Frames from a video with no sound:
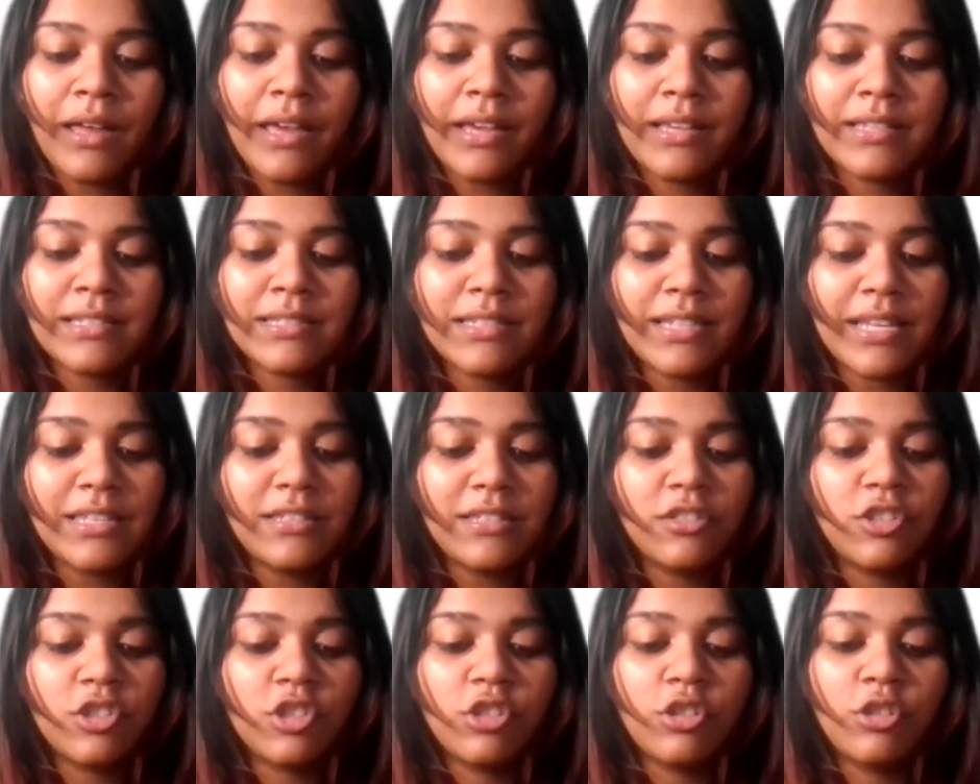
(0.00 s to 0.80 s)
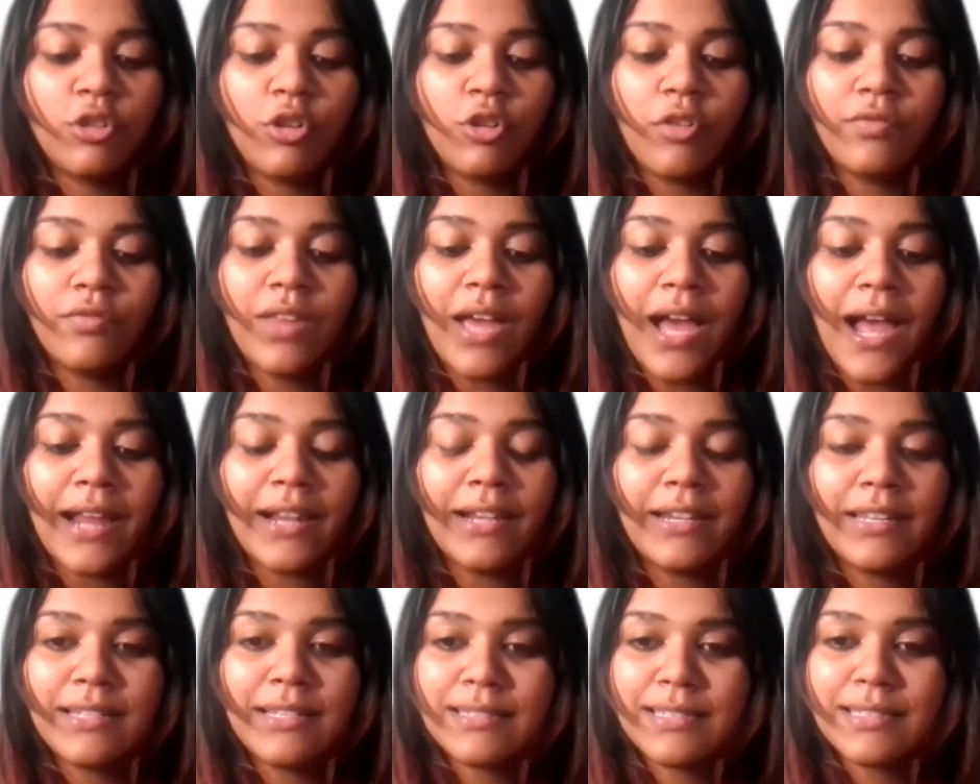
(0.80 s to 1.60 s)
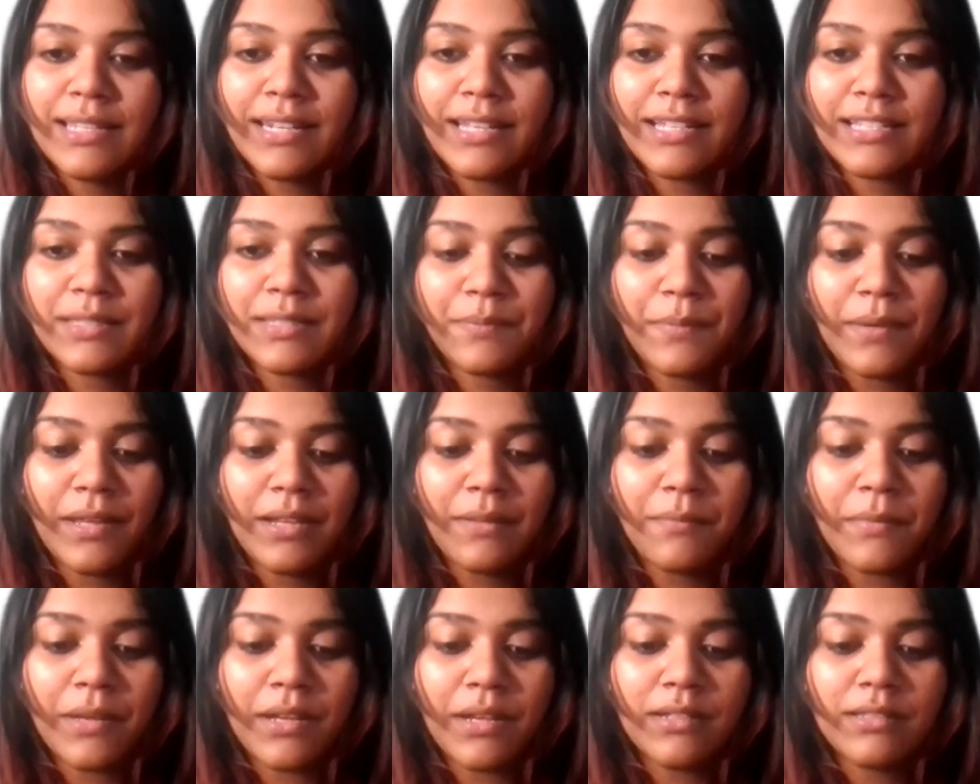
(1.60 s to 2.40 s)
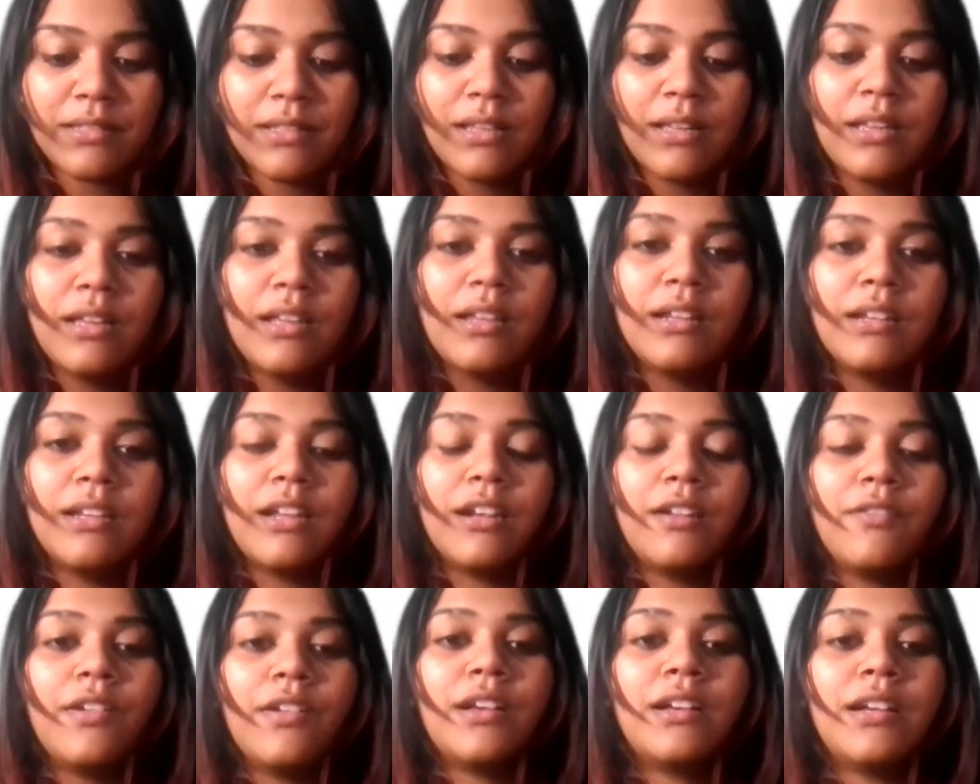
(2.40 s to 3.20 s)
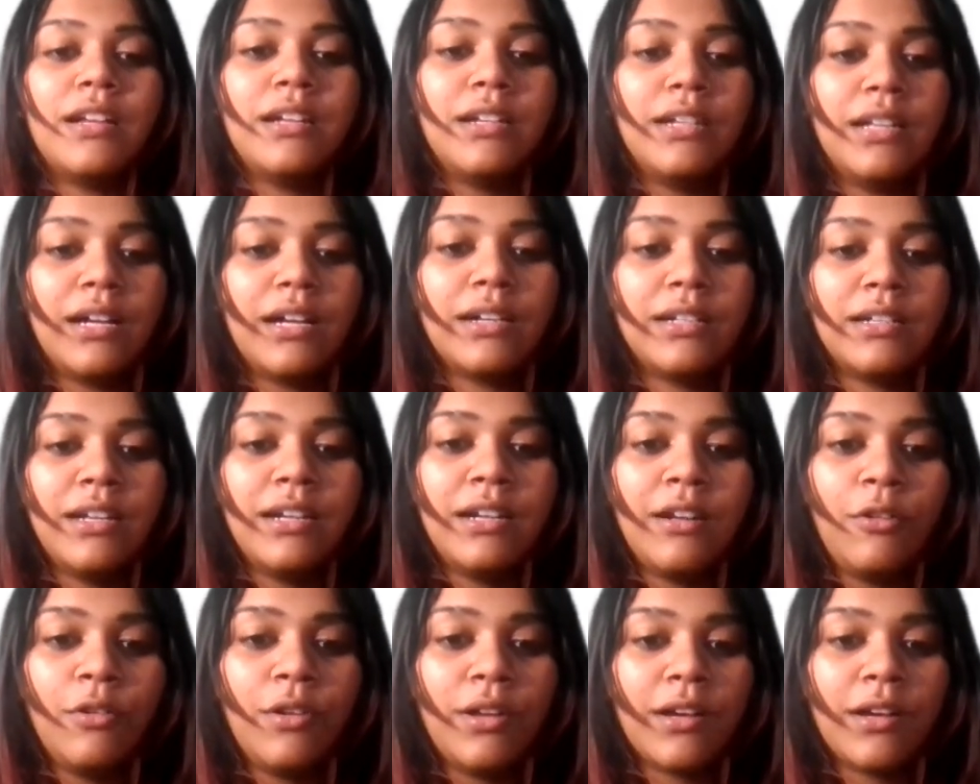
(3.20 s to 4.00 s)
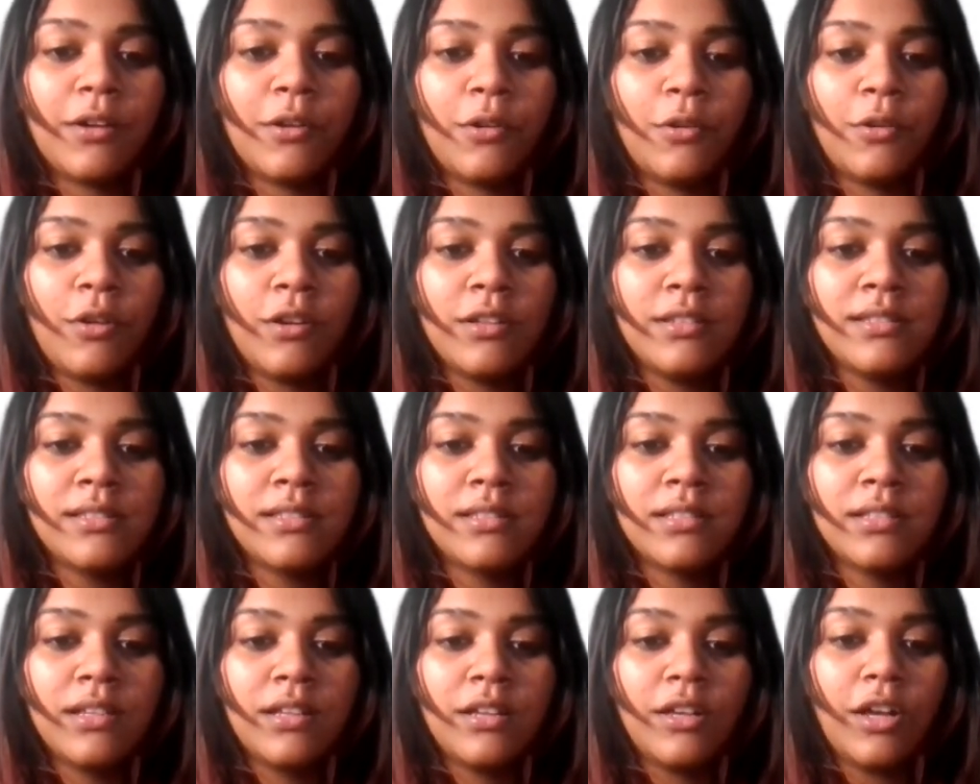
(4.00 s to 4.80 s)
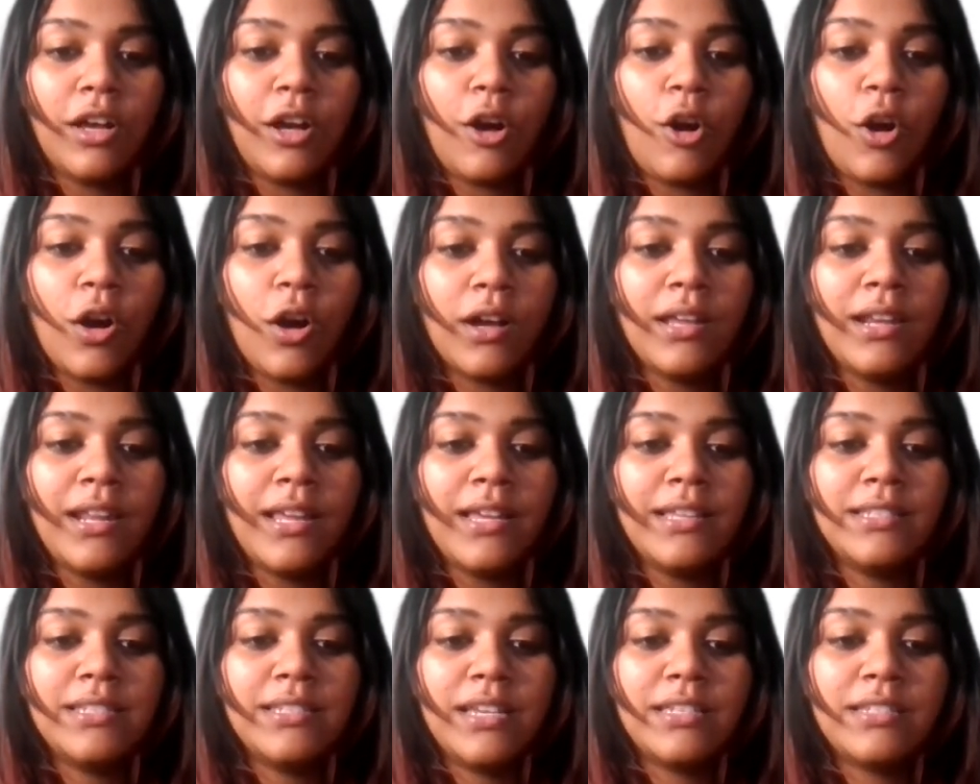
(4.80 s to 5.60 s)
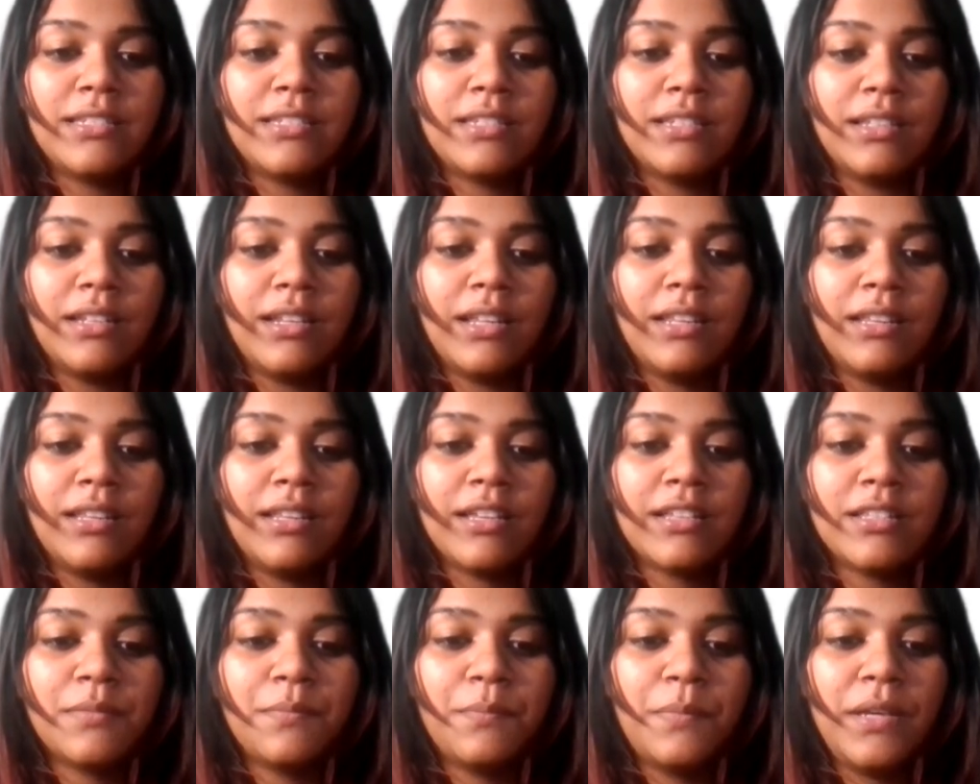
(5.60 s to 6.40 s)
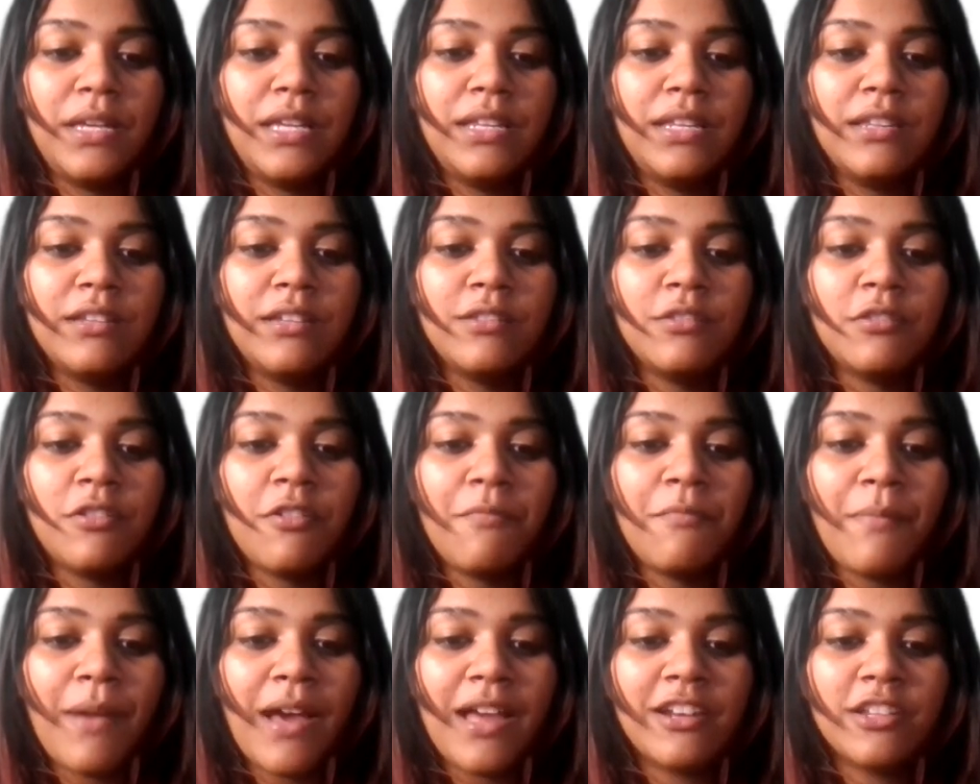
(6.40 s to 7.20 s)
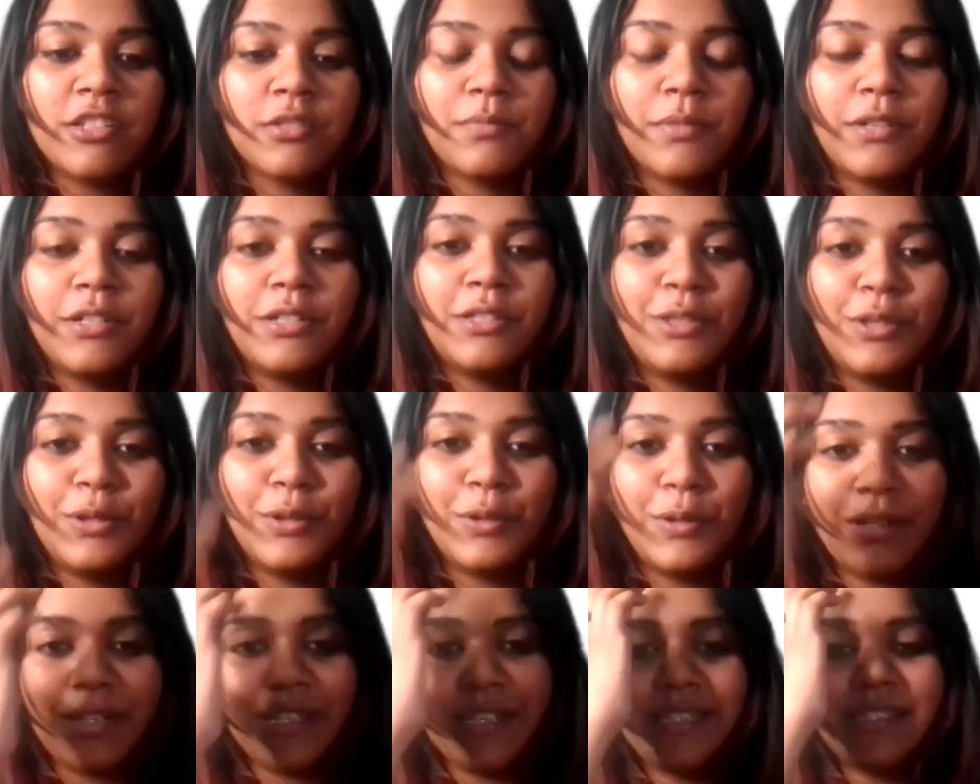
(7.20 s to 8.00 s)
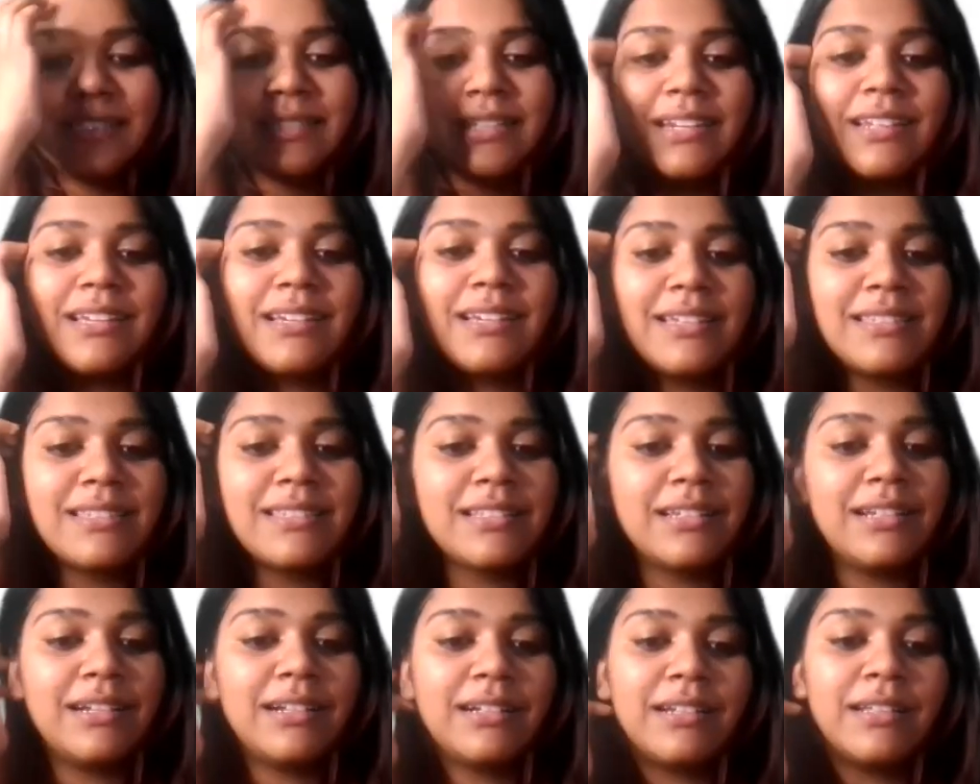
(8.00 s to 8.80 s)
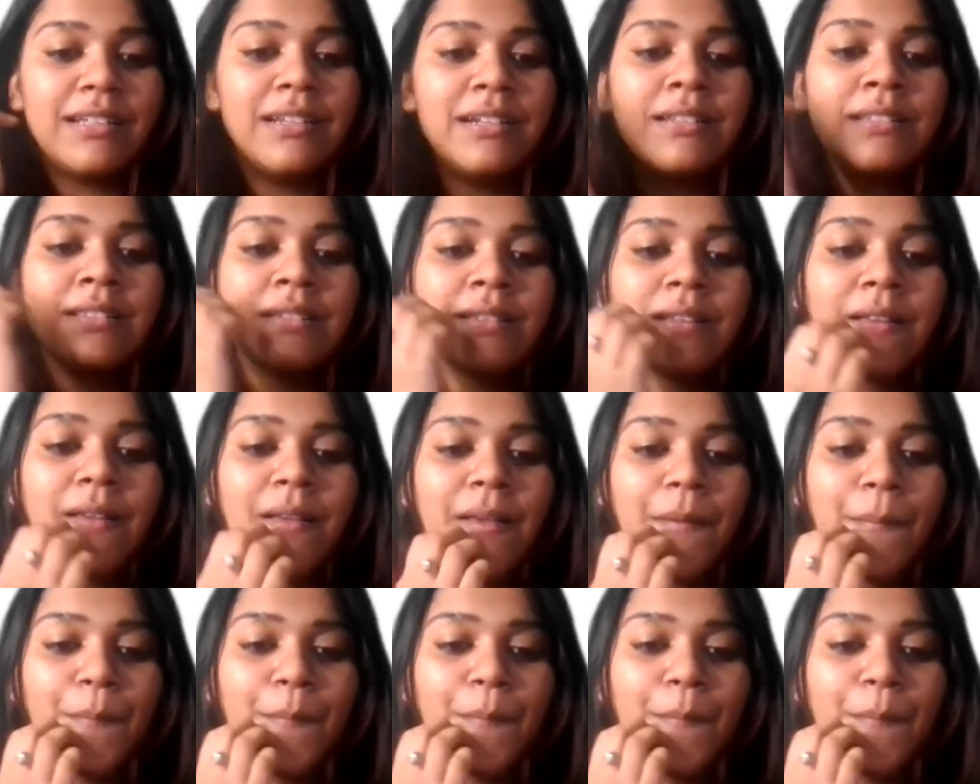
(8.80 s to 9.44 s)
extension of the ideas and experiments that were conducted out across organization and the experience of management theories and consultants.